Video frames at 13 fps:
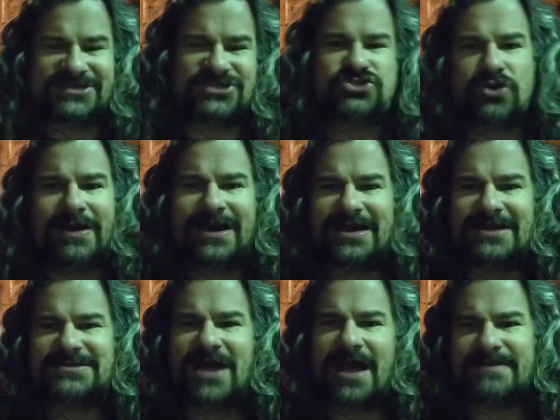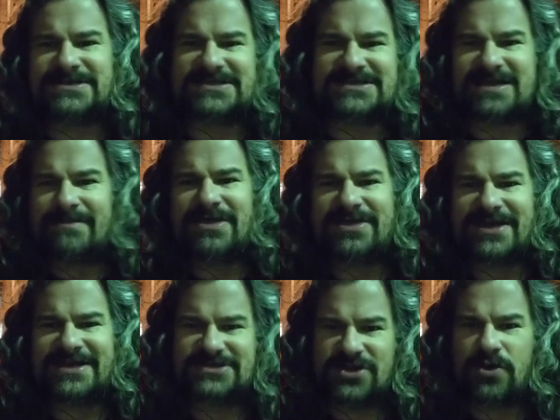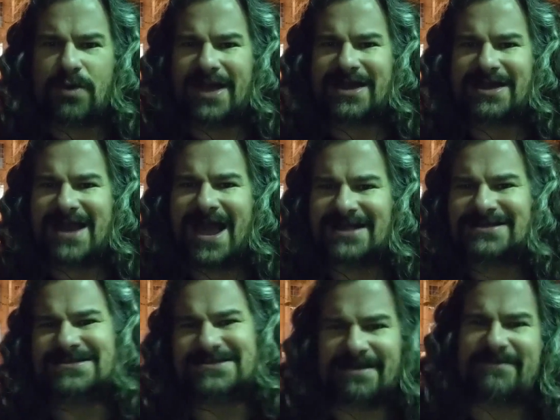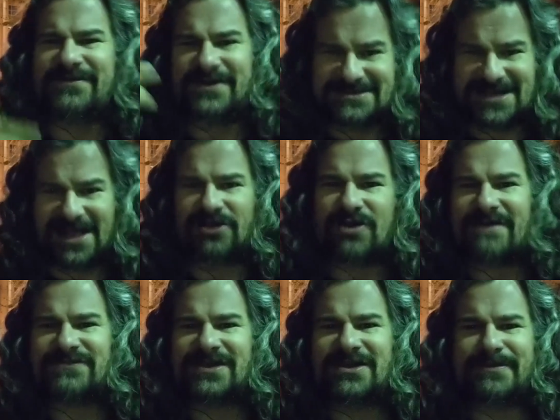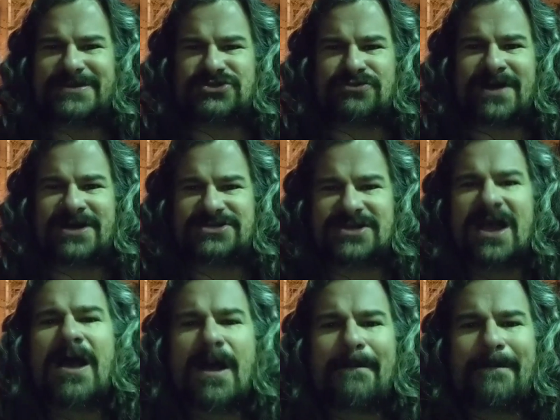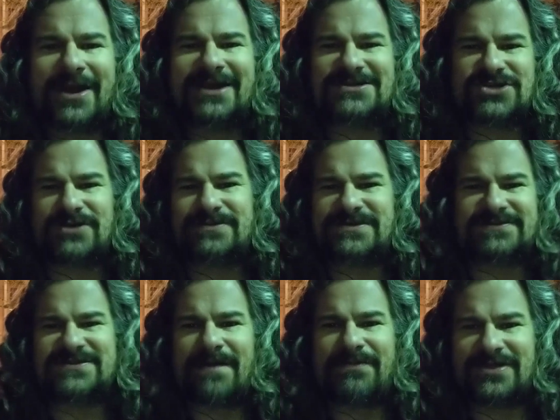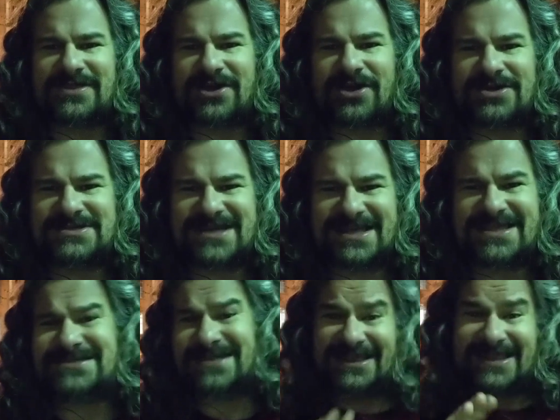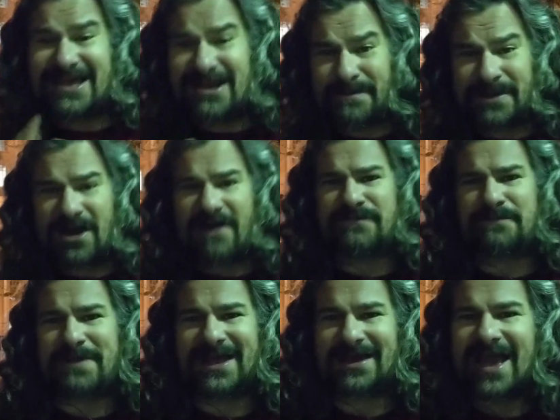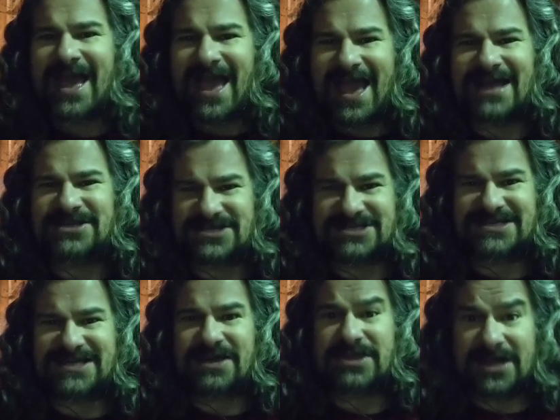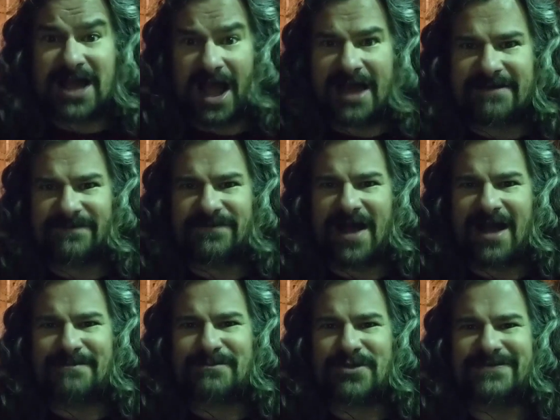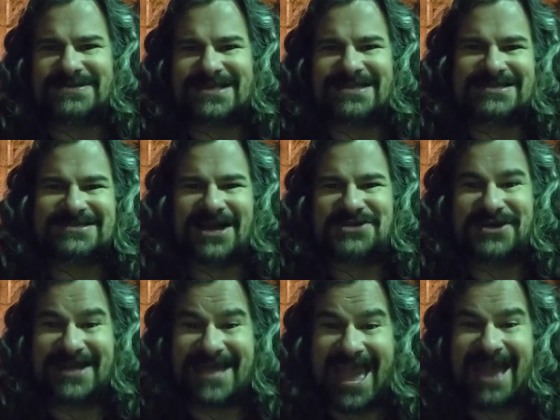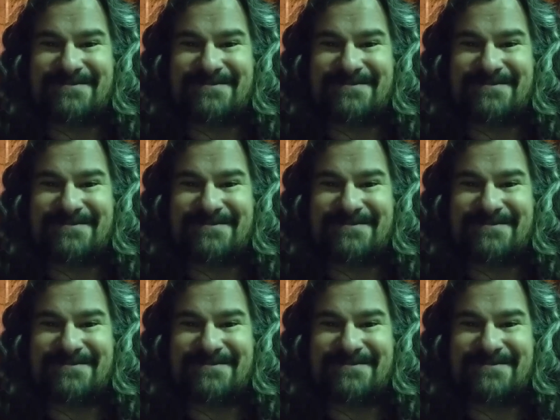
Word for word: disjointed at times, and some of the things don't quite connect, and some of it are telegraphed a little bit too much. But in terms of something that you're going to see that's a little bit offbeat, and to see the kind of movies that this country